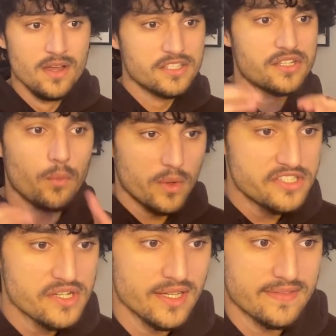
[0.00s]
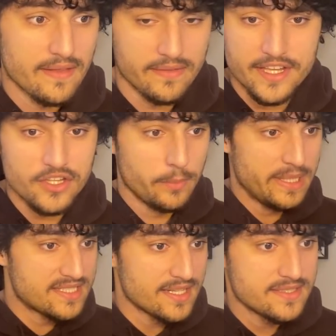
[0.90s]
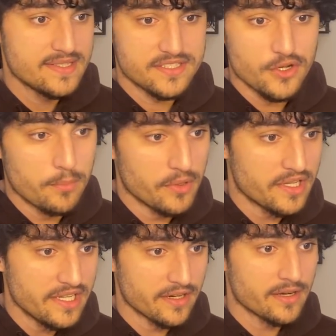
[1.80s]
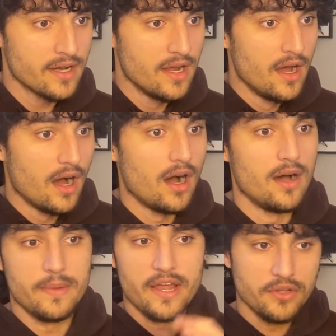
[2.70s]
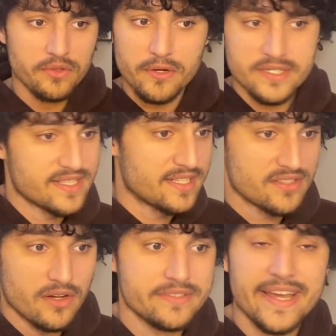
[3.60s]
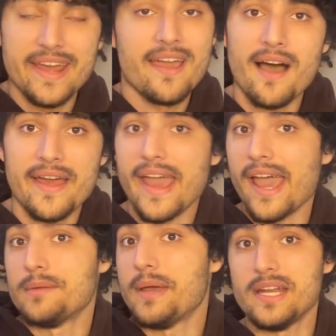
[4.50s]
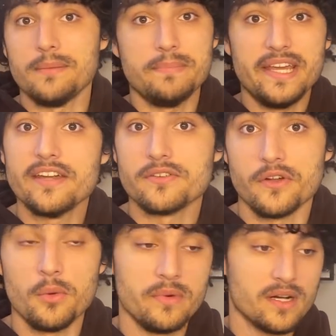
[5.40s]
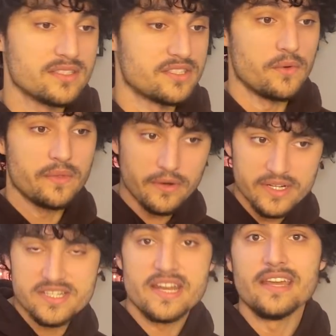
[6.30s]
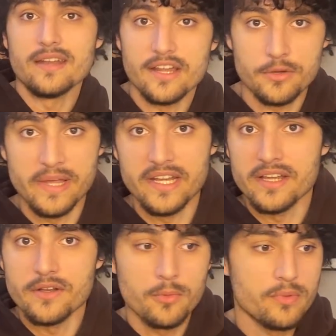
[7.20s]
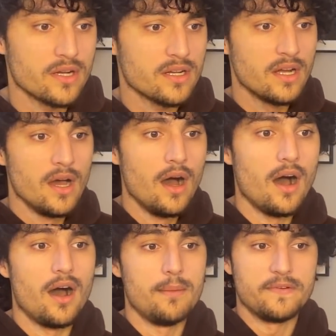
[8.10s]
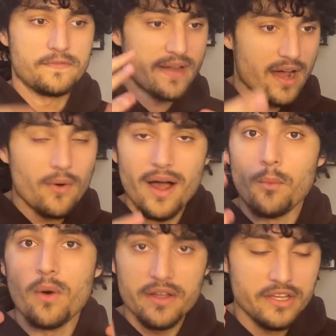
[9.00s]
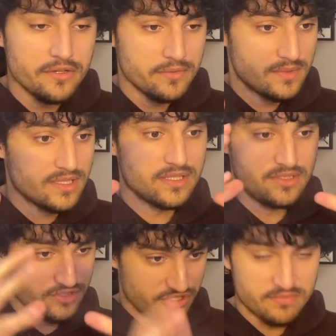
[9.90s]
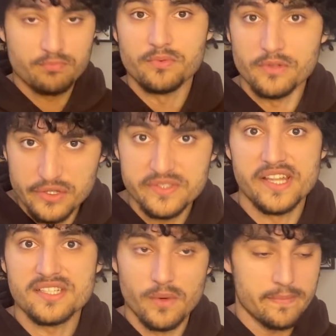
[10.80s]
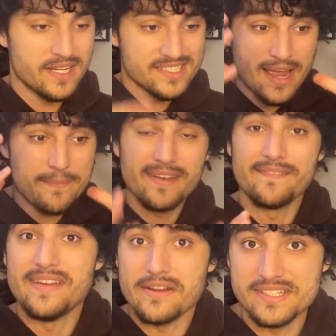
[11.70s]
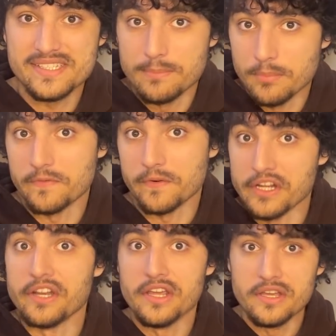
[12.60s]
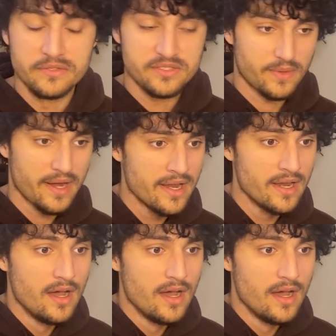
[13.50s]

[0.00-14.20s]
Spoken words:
So once you click that link, you'll be sent to this notebook here. And you'll notice that it's called AI Animating Beginner Notebook. So there is an intermediate notebook, but for now I want you to just use this one because I made it very simple for you to use, right?